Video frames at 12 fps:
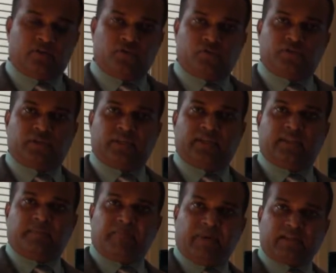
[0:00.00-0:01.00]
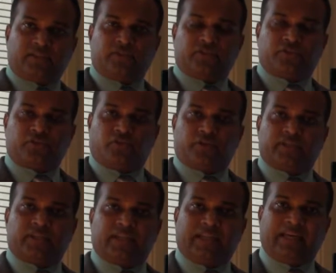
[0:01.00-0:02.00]
Usually the muscles,
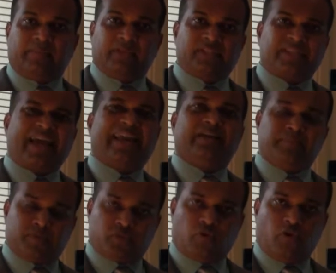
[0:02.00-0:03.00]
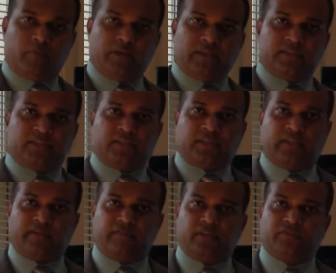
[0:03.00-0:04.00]
joints and ligaments can absorb a certain
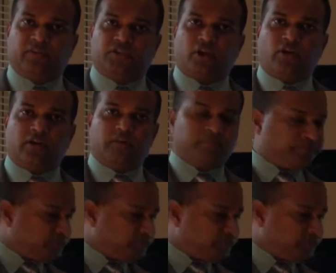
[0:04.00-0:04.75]
level of the shock,